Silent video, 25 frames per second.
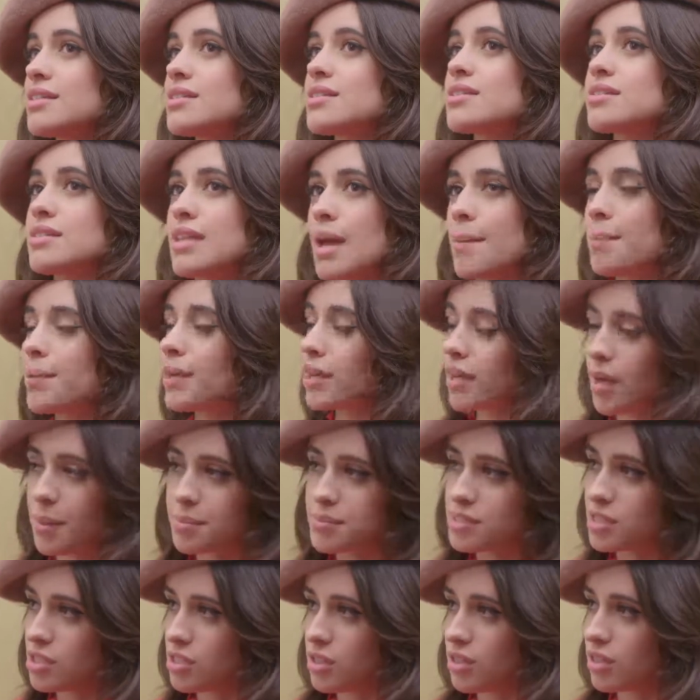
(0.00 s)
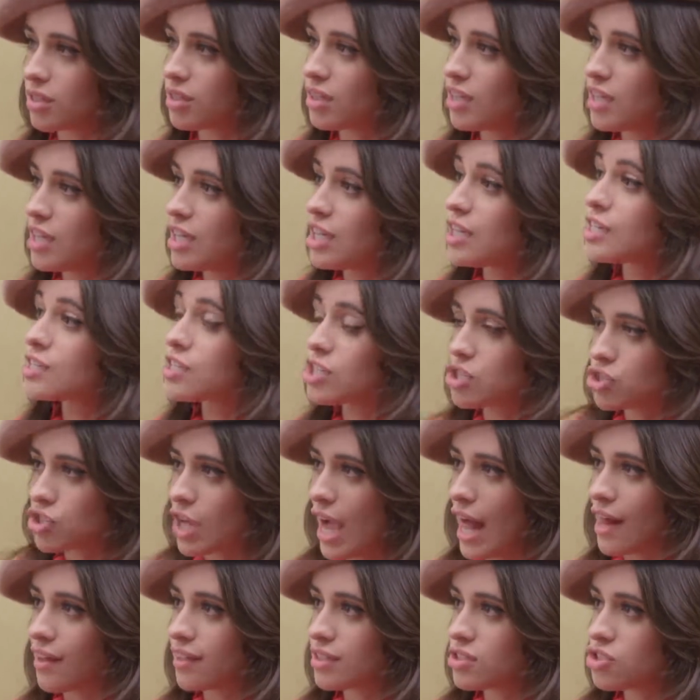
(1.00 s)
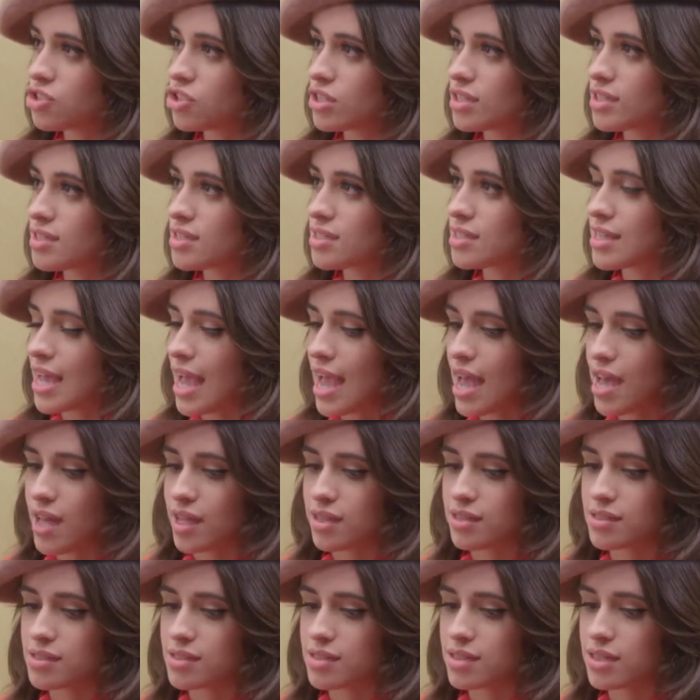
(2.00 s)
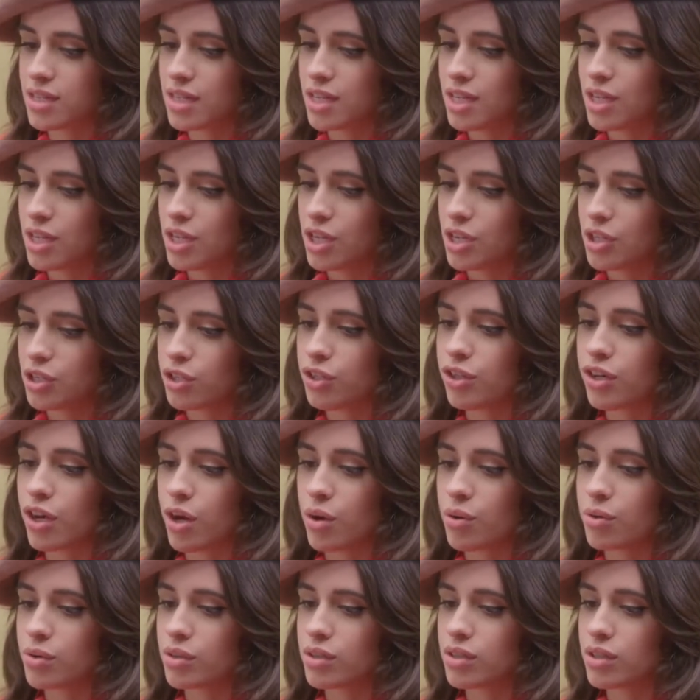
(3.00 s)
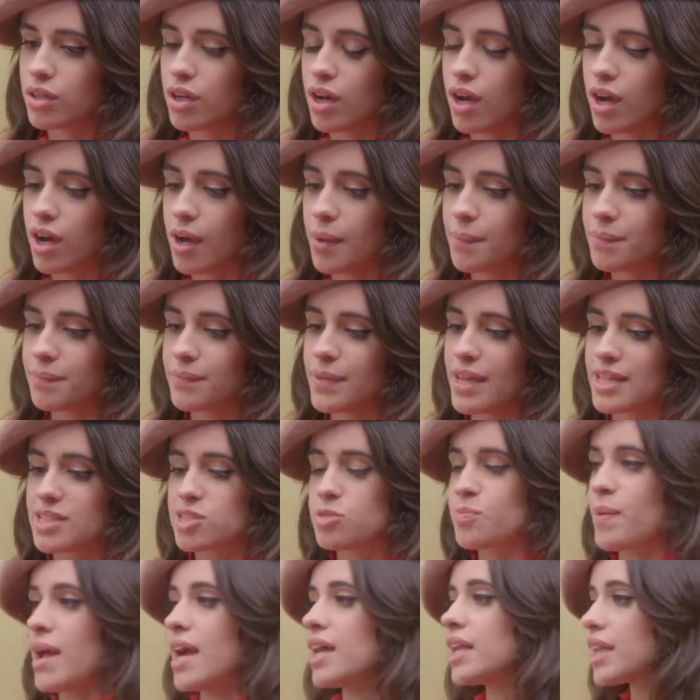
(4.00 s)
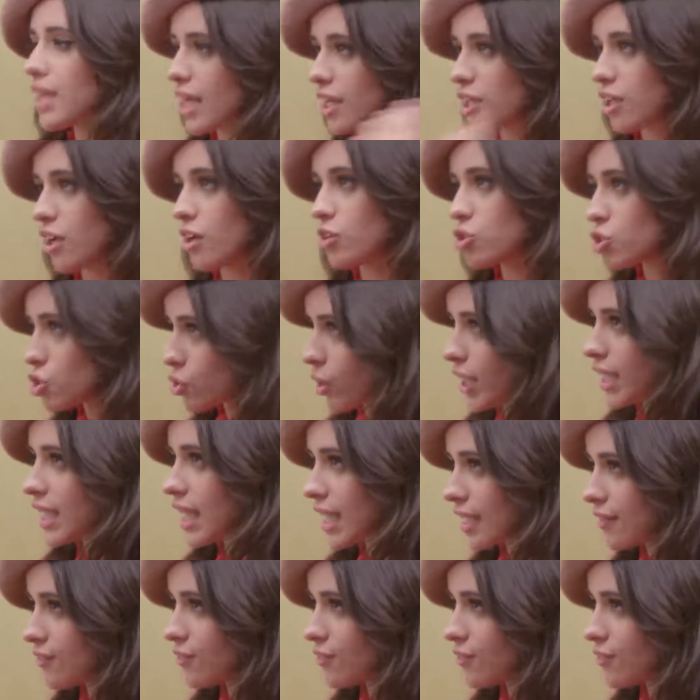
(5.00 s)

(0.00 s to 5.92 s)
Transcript: stepping up to to challenges and you know um, expanding and not shrinking